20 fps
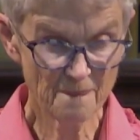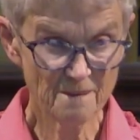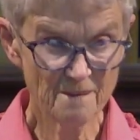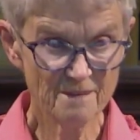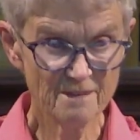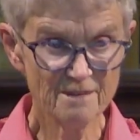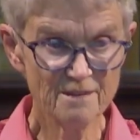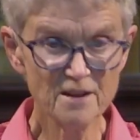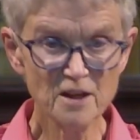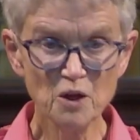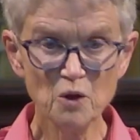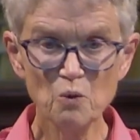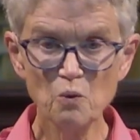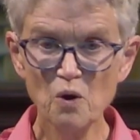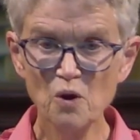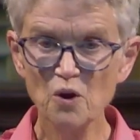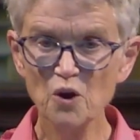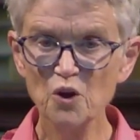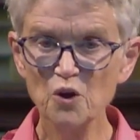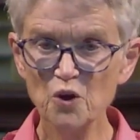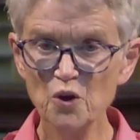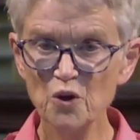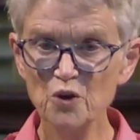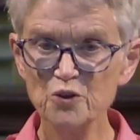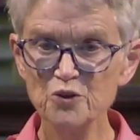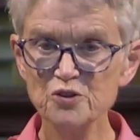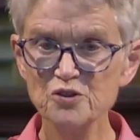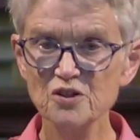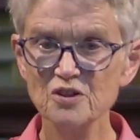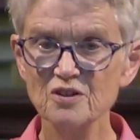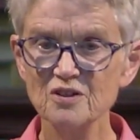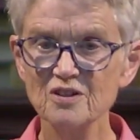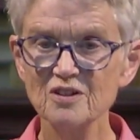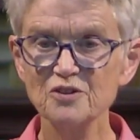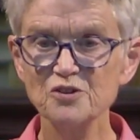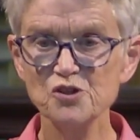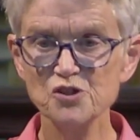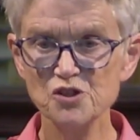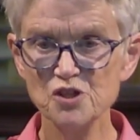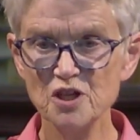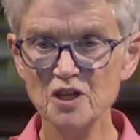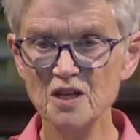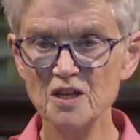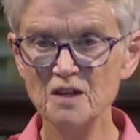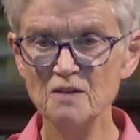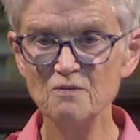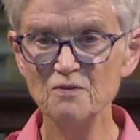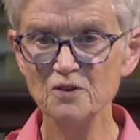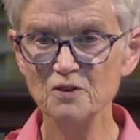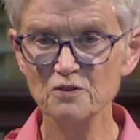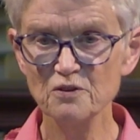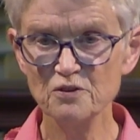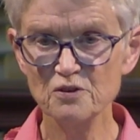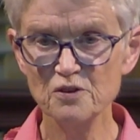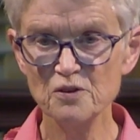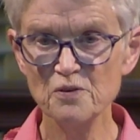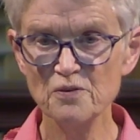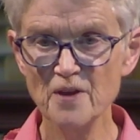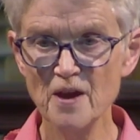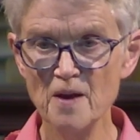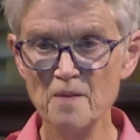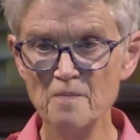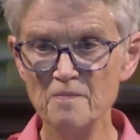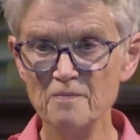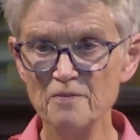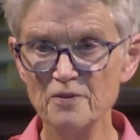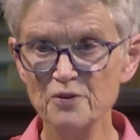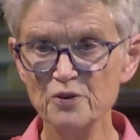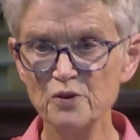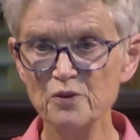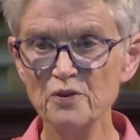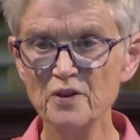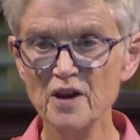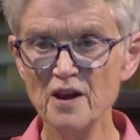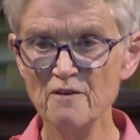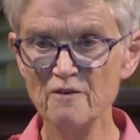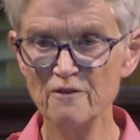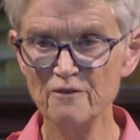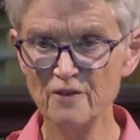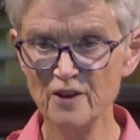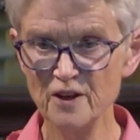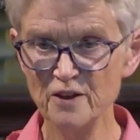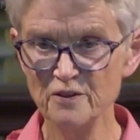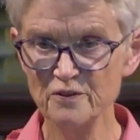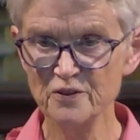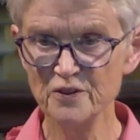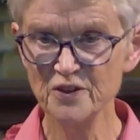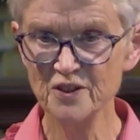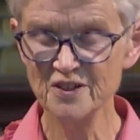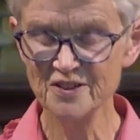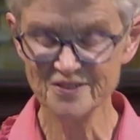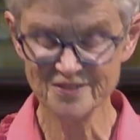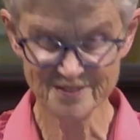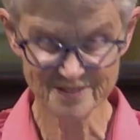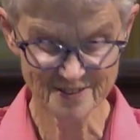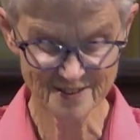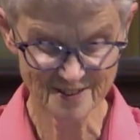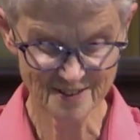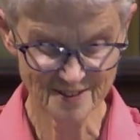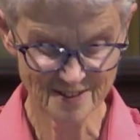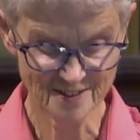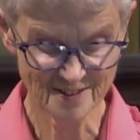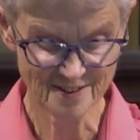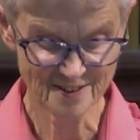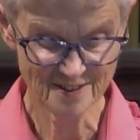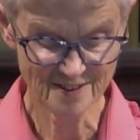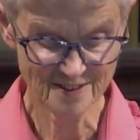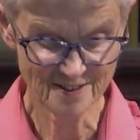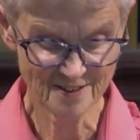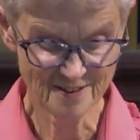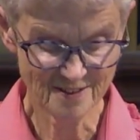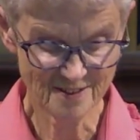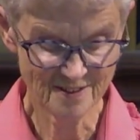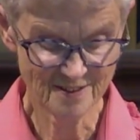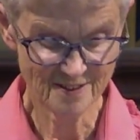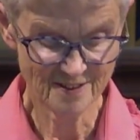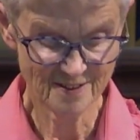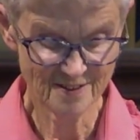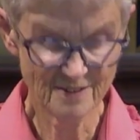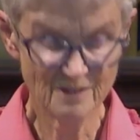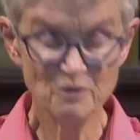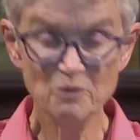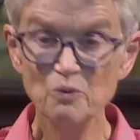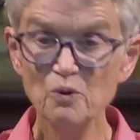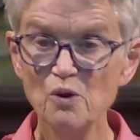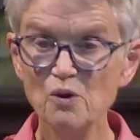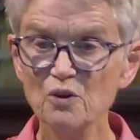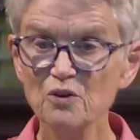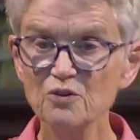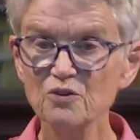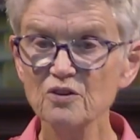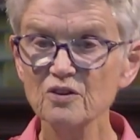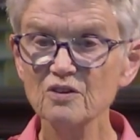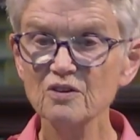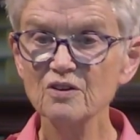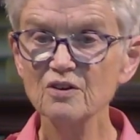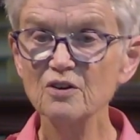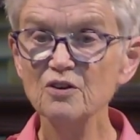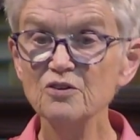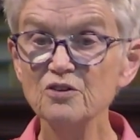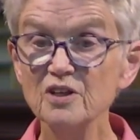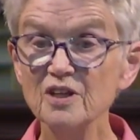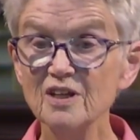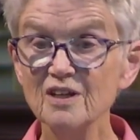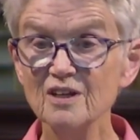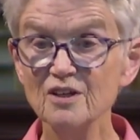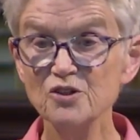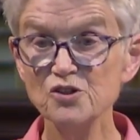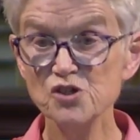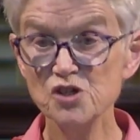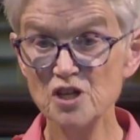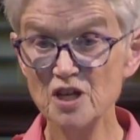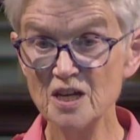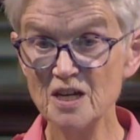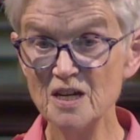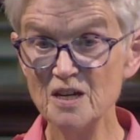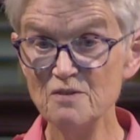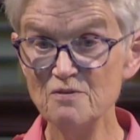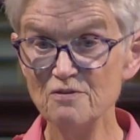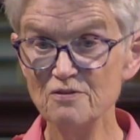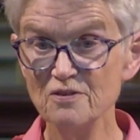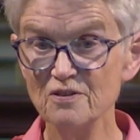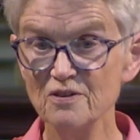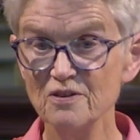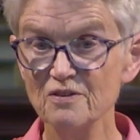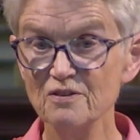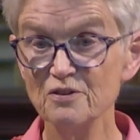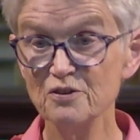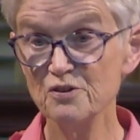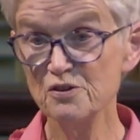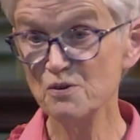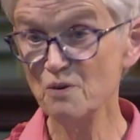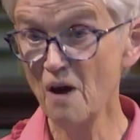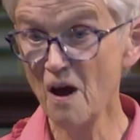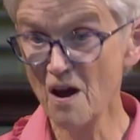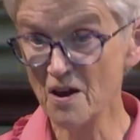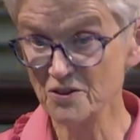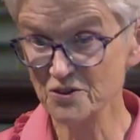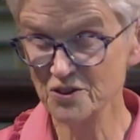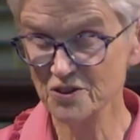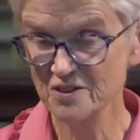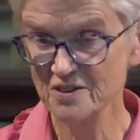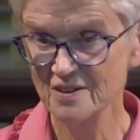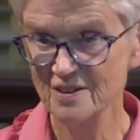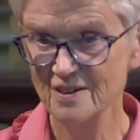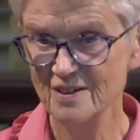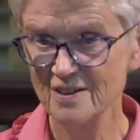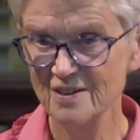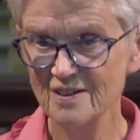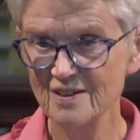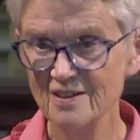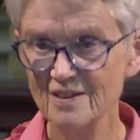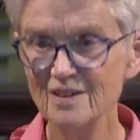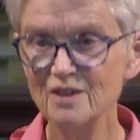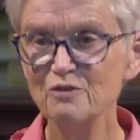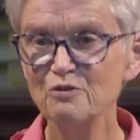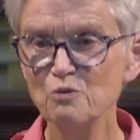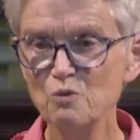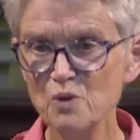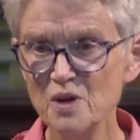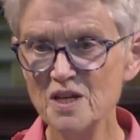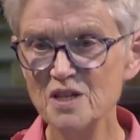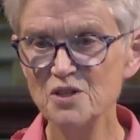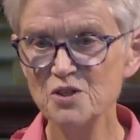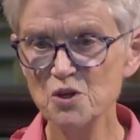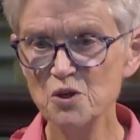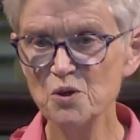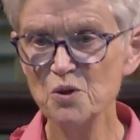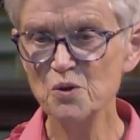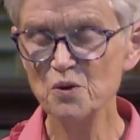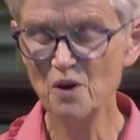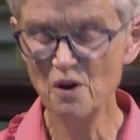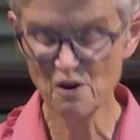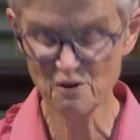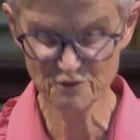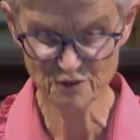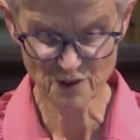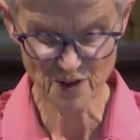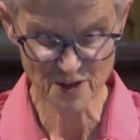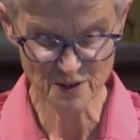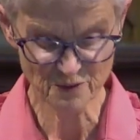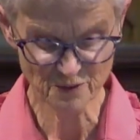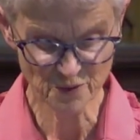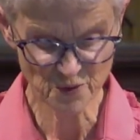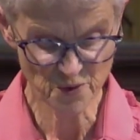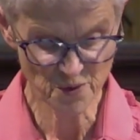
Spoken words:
think what God achieved through them, through their faithfulness. What could he achieve through us if we too are faithful?